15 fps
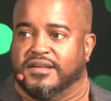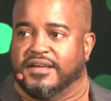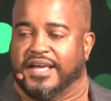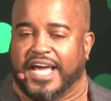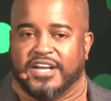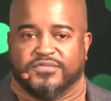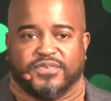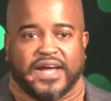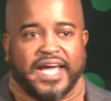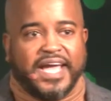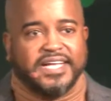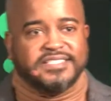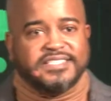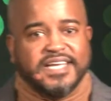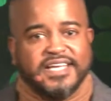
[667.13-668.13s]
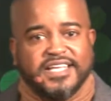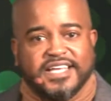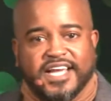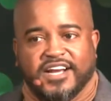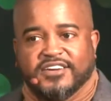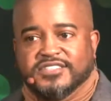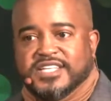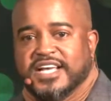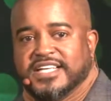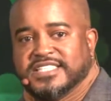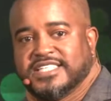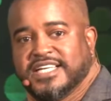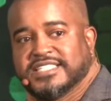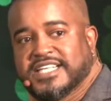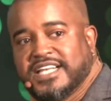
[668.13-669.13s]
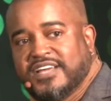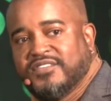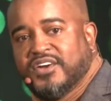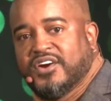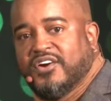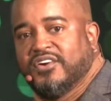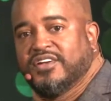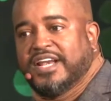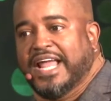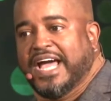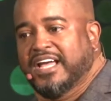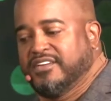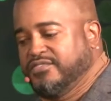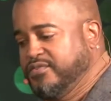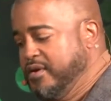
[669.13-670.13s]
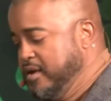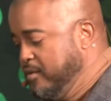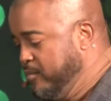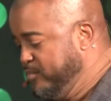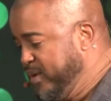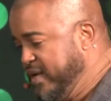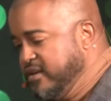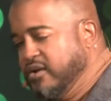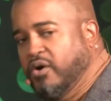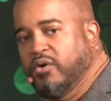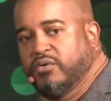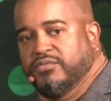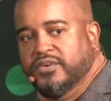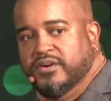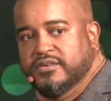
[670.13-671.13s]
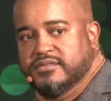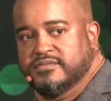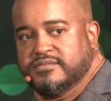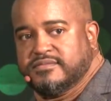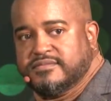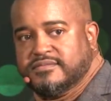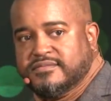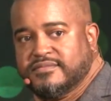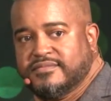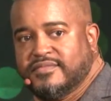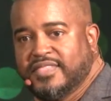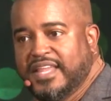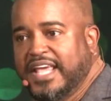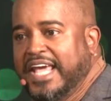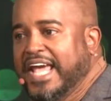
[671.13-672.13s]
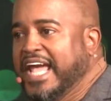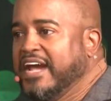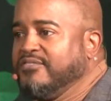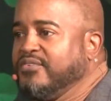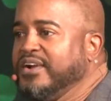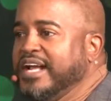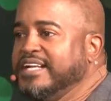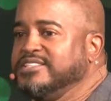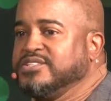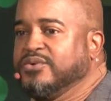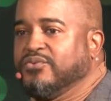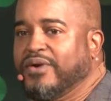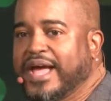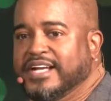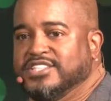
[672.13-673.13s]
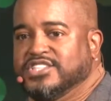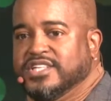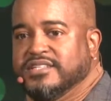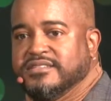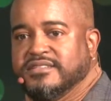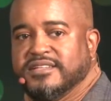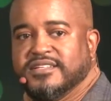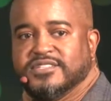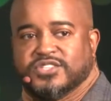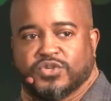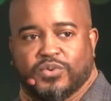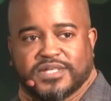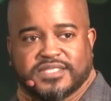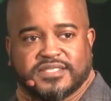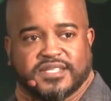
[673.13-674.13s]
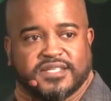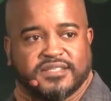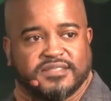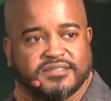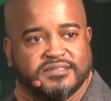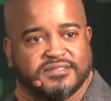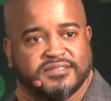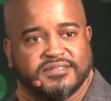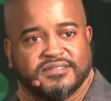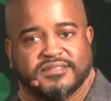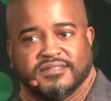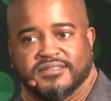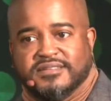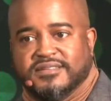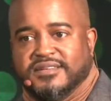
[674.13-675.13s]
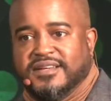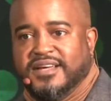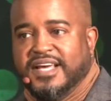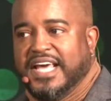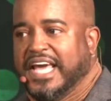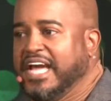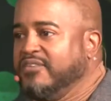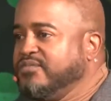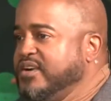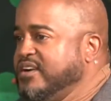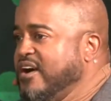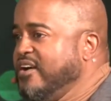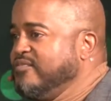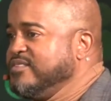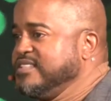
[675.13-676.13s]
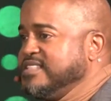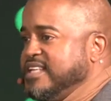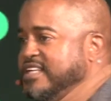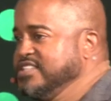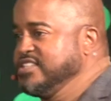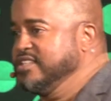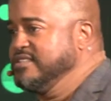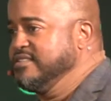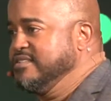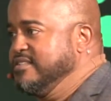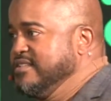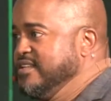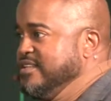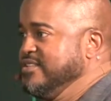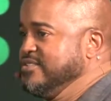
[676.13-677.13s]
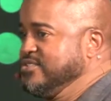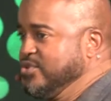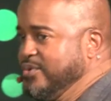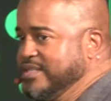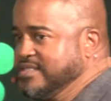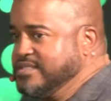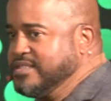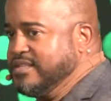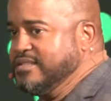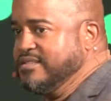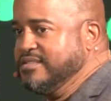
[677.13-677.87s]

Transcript: And for 18 years, she's living her life bent over, every interaction twisted, every conversation twisted.